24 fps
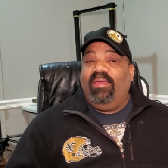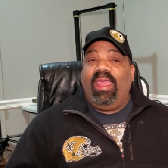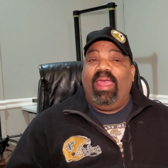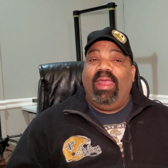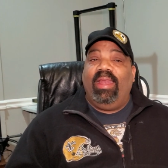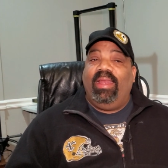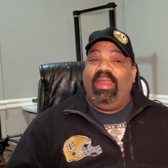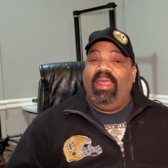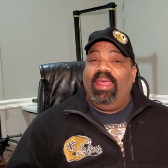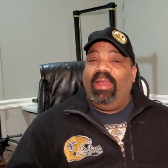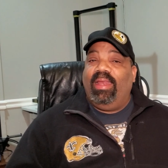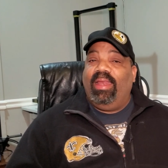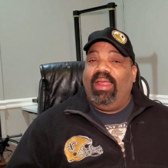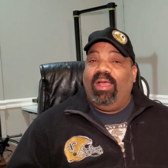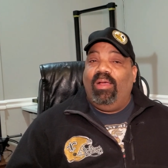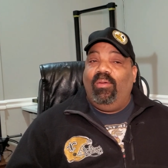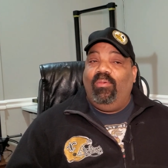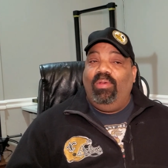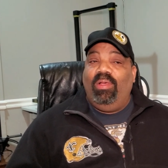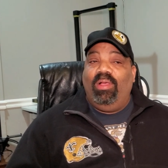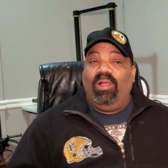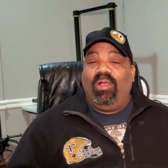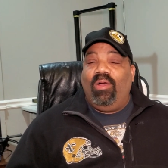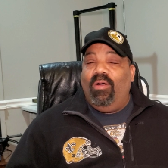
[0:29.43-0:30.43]
and then
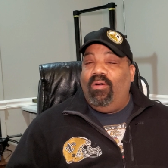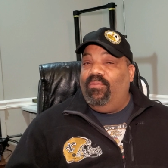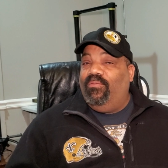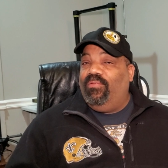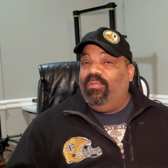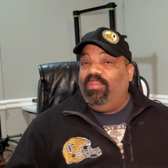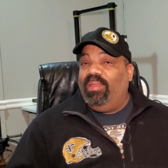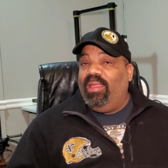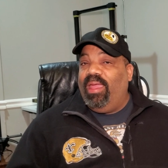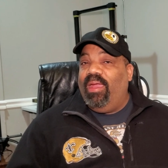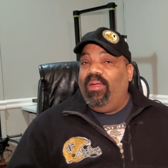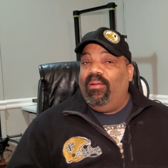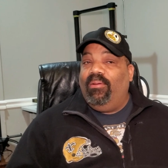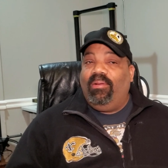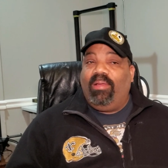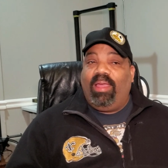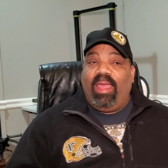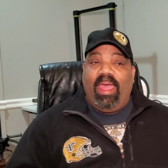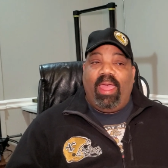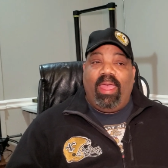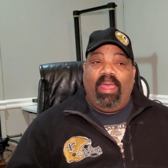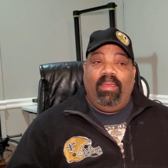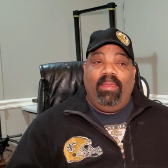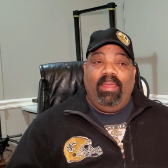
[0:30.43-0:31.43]
we'll go from there,
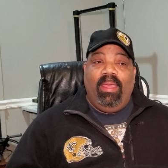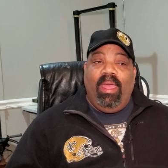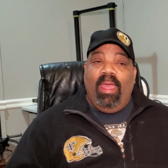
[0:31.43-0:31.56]
okay?